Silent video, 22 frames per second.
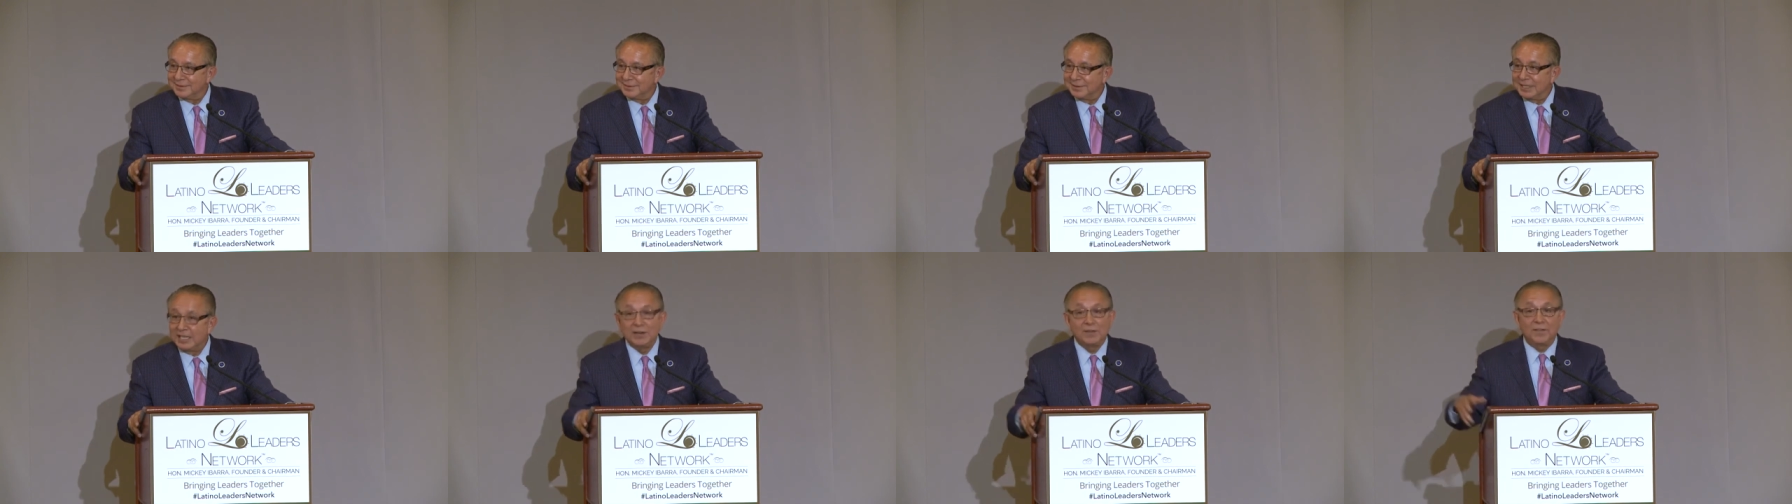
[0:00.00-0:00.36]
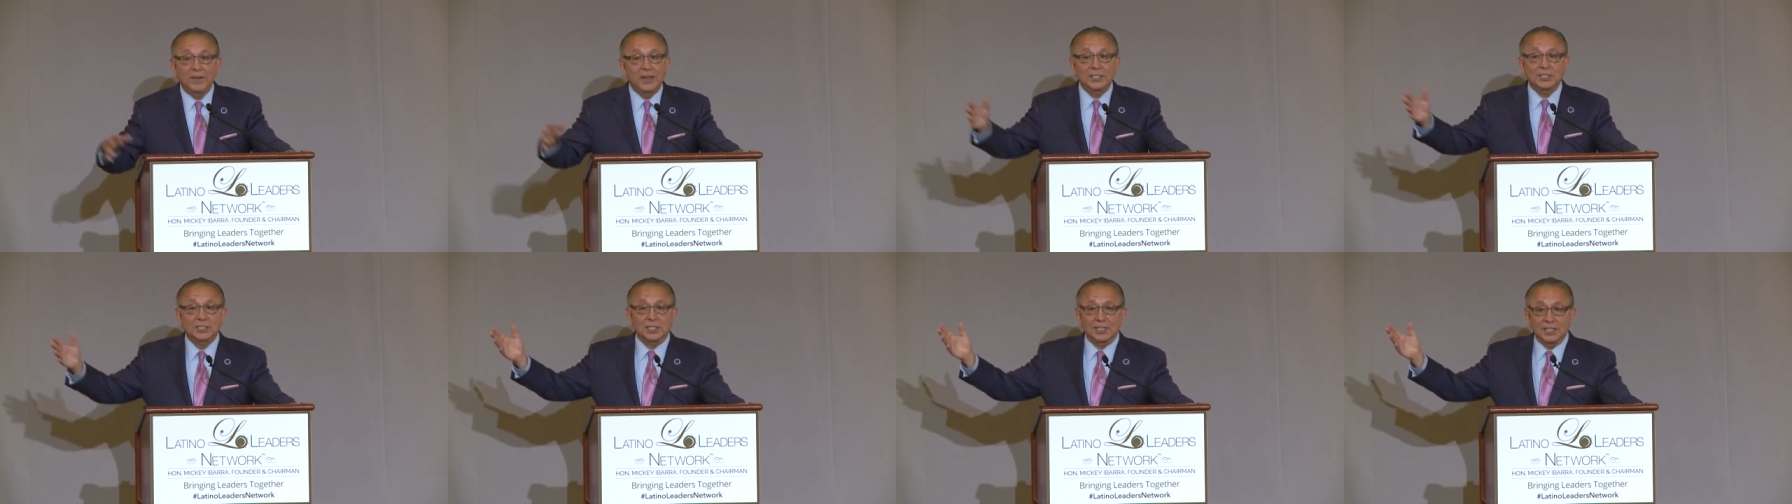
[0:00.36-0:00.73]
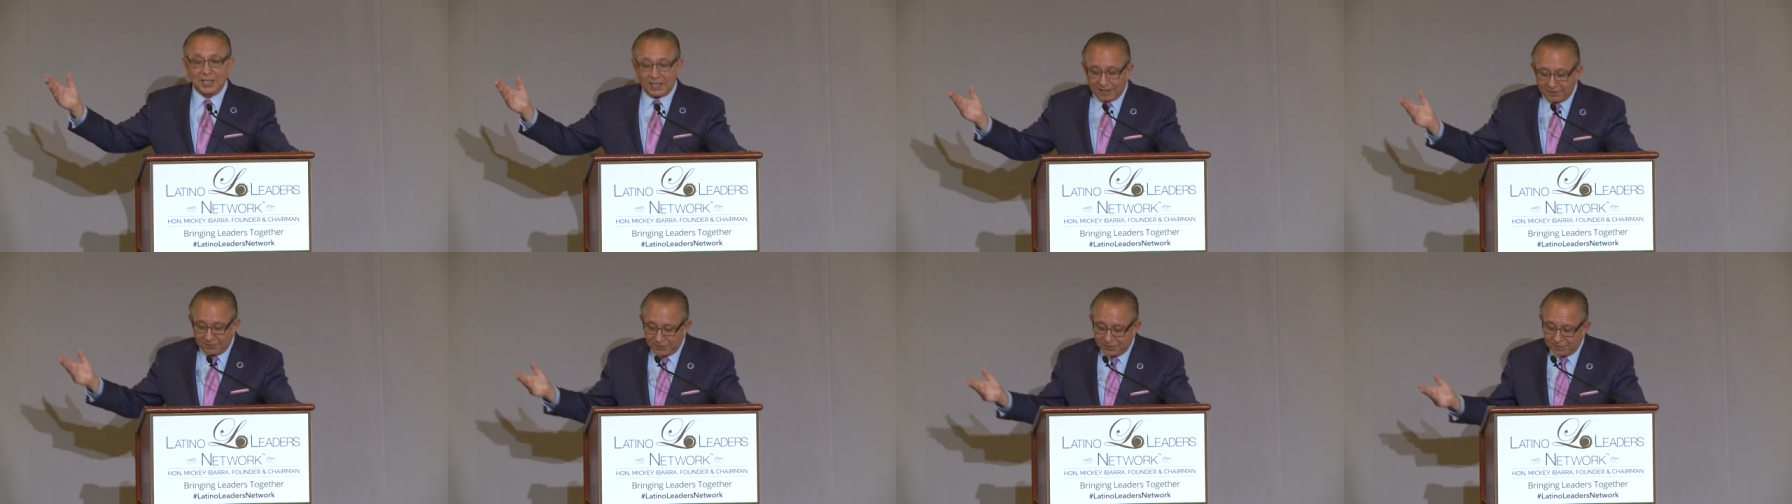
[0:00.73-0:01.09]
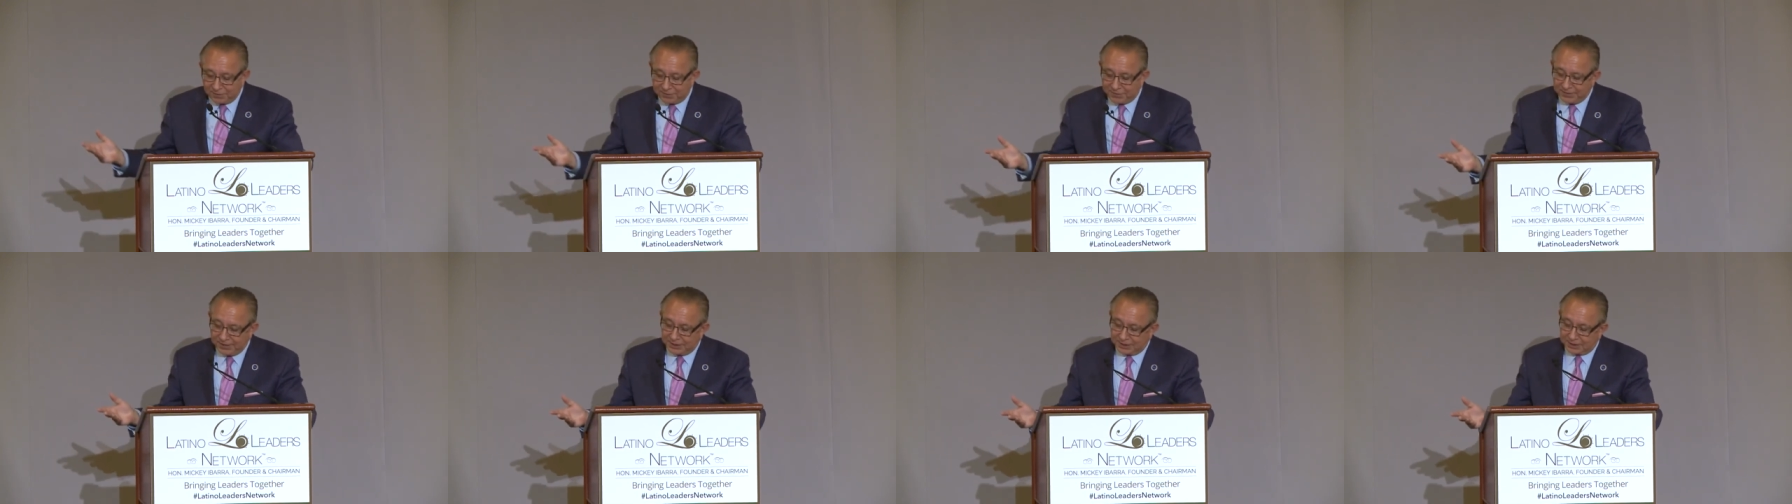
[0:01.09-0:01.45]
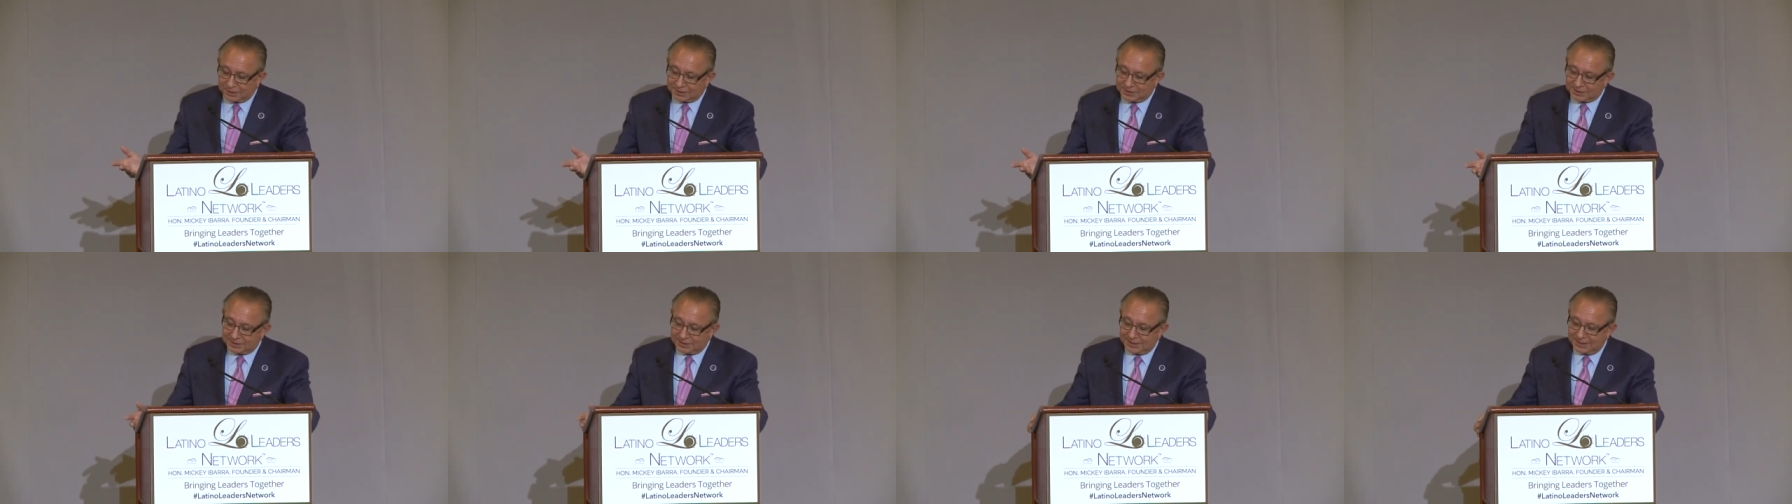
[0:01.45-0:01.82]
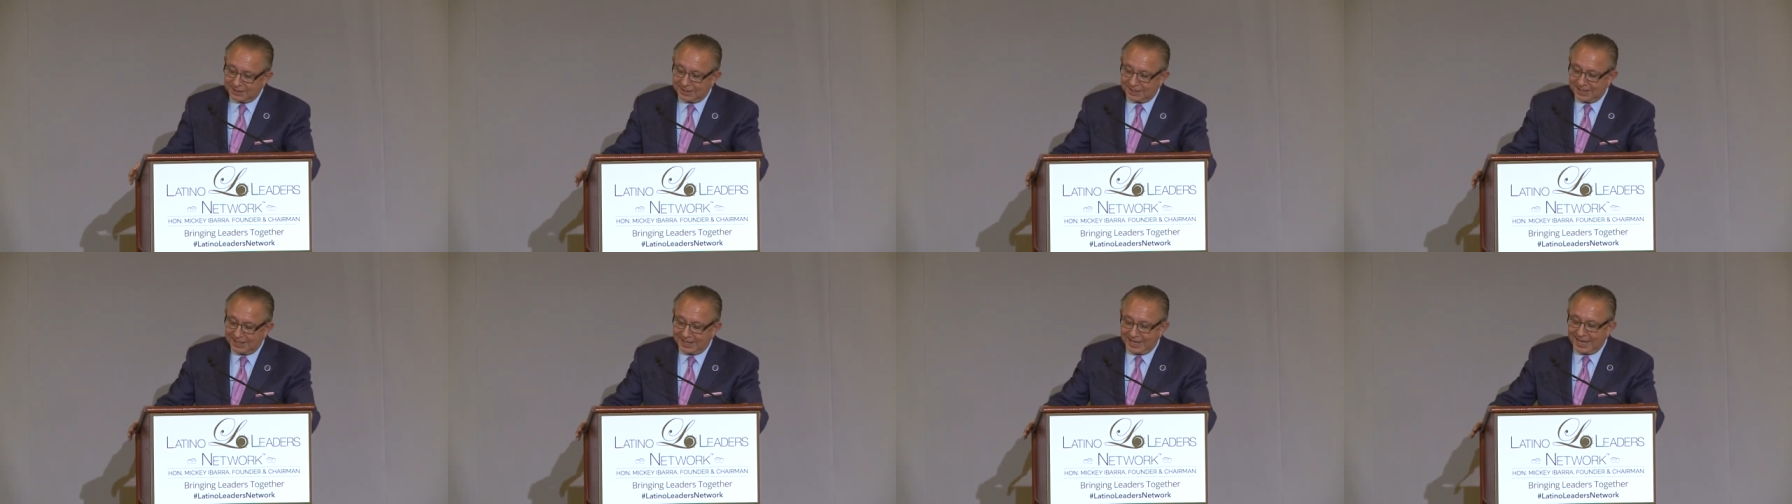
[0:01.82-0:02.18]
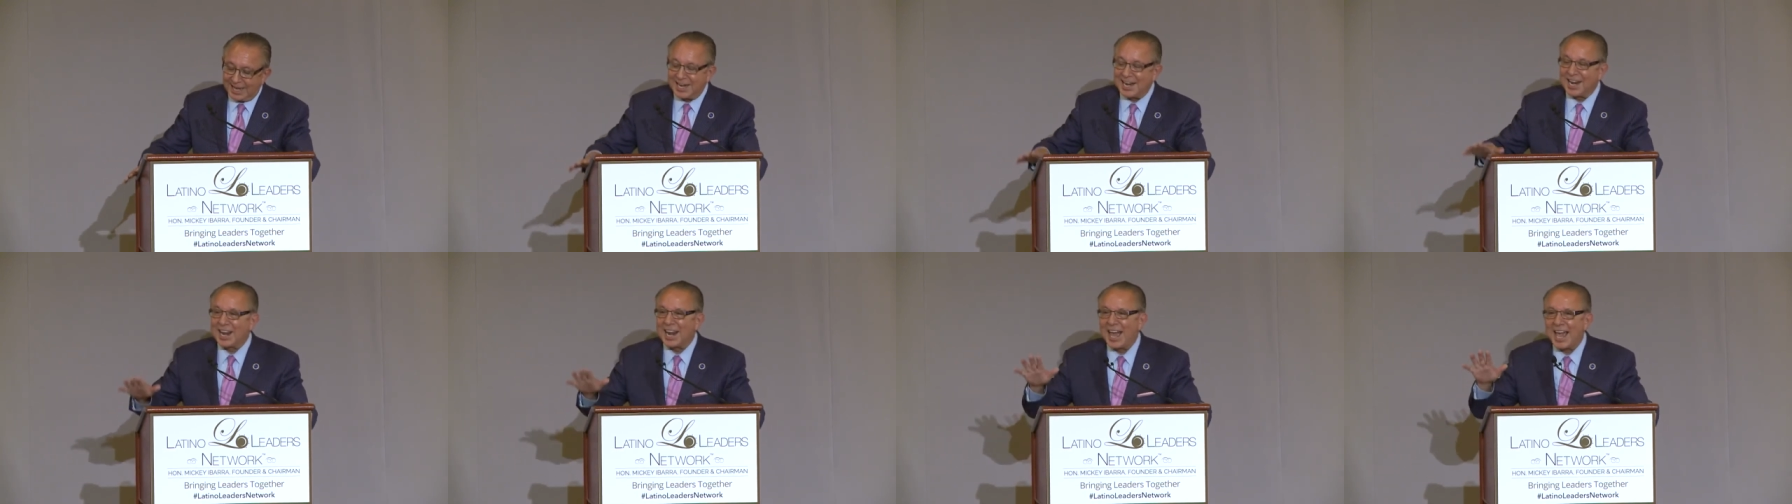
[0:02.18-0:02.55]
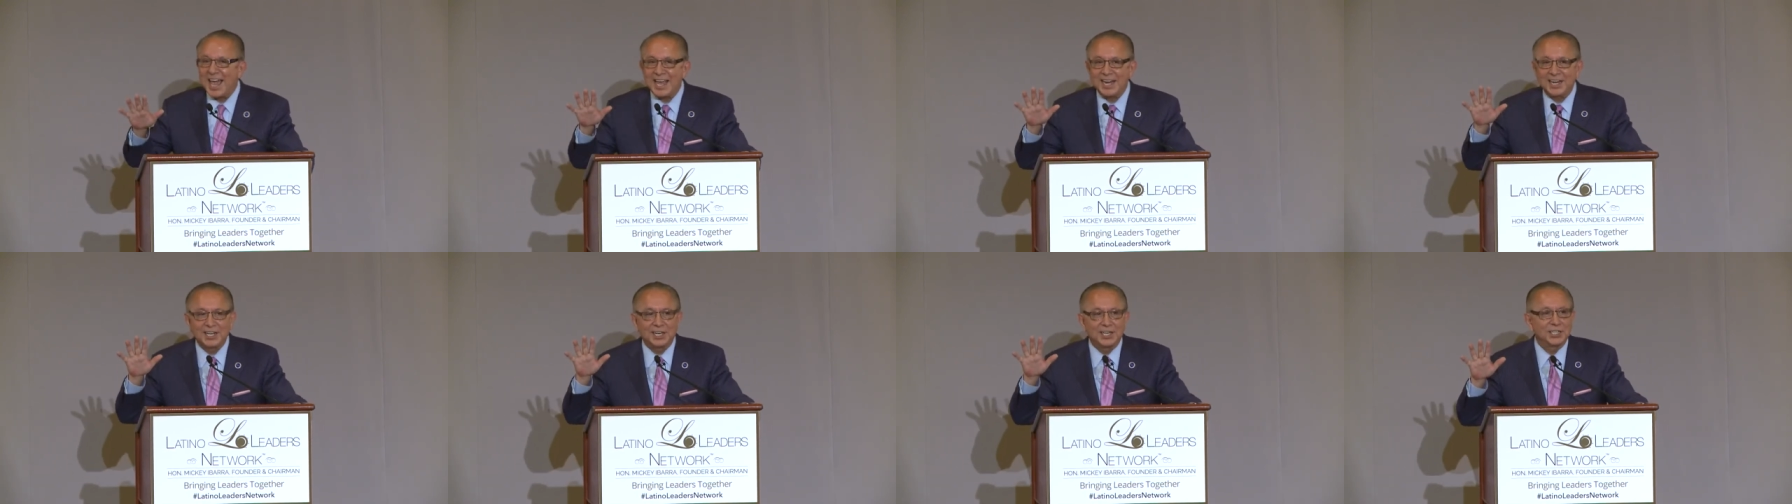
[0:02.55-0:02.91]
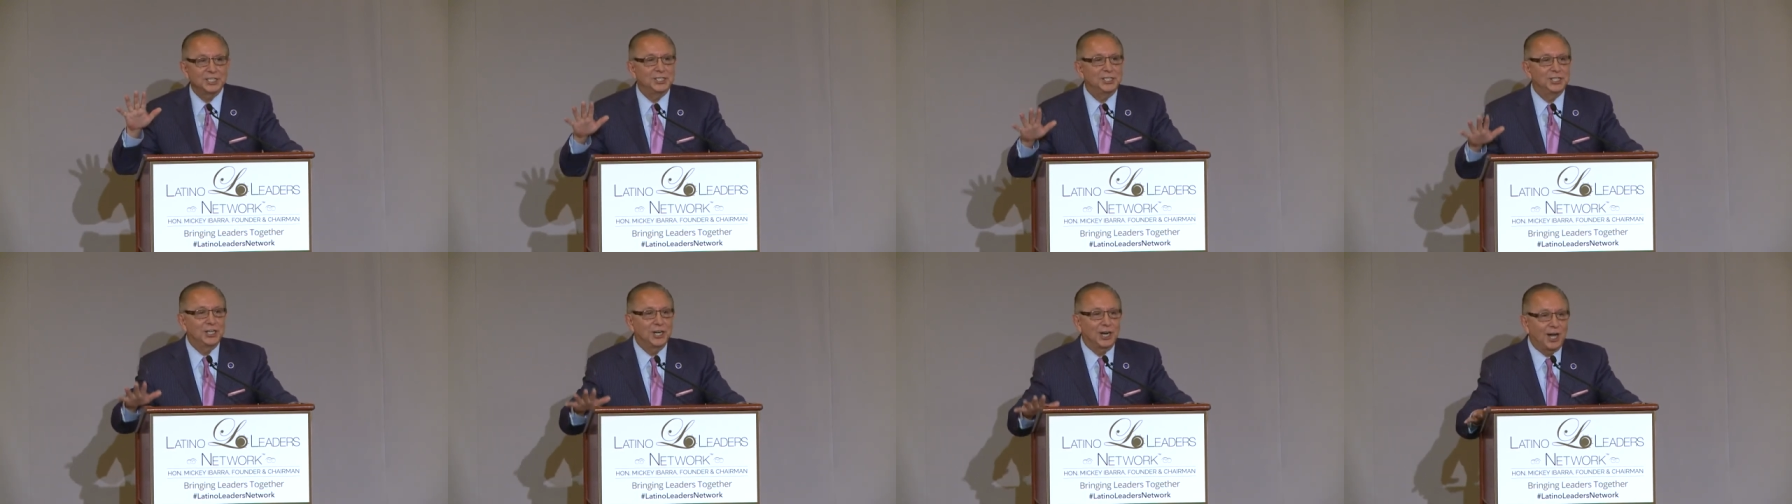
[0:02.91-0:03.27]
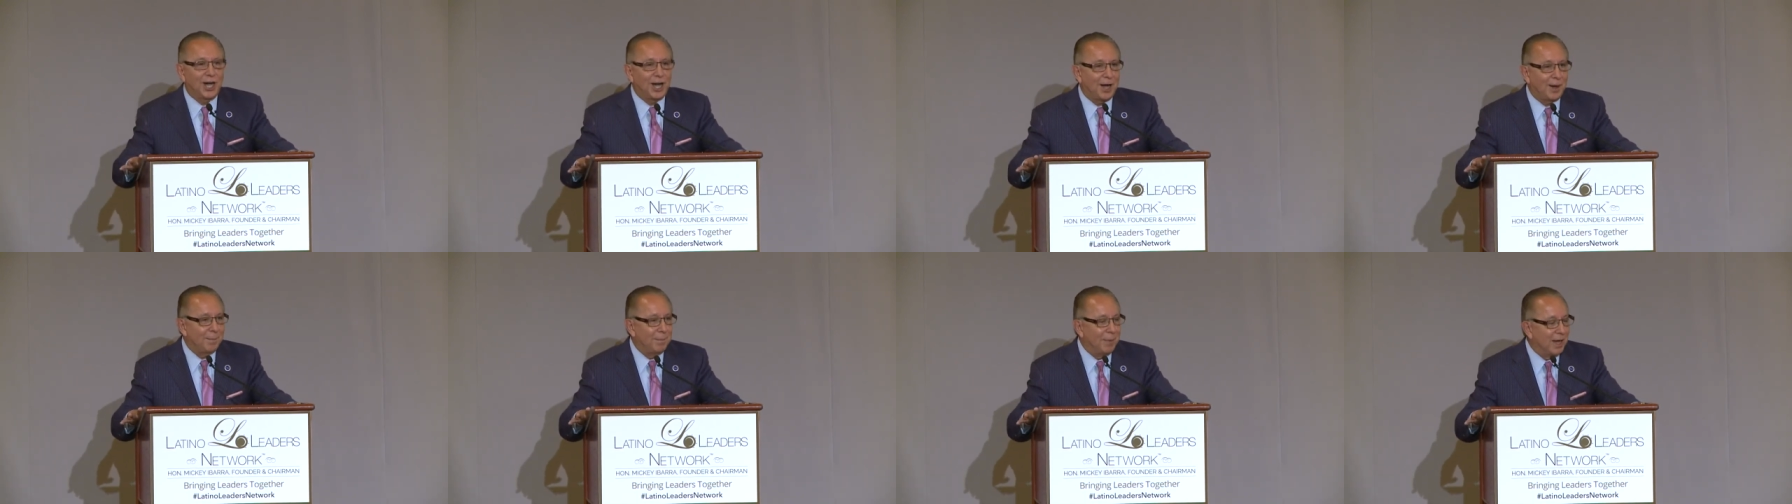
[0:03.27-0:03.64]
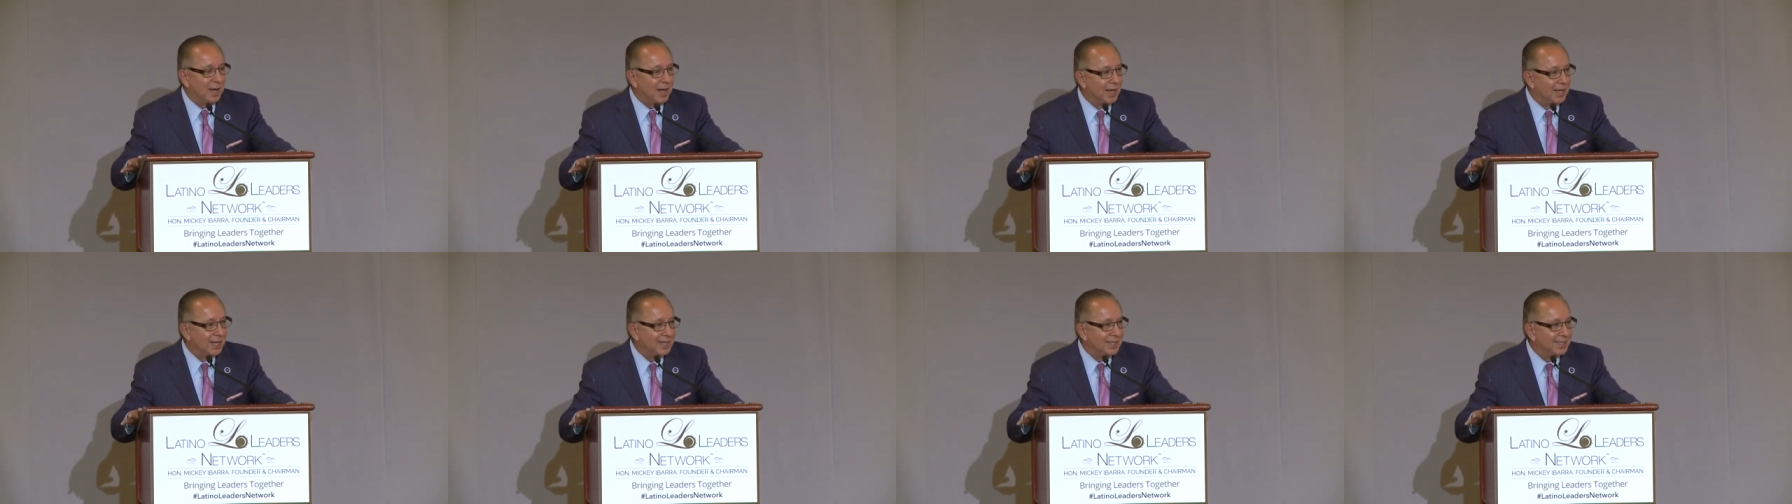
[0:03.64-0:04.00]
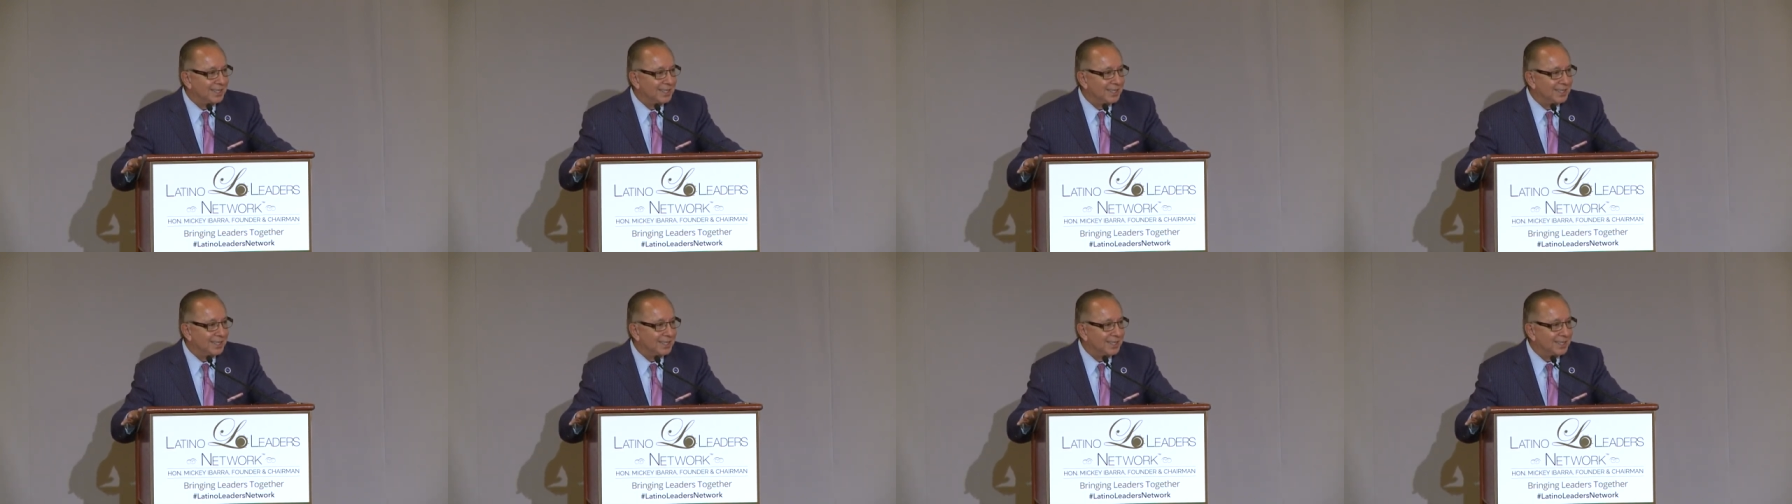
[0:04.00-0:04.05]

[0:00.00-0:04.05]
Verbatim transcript: He eventually left the fields and landed a job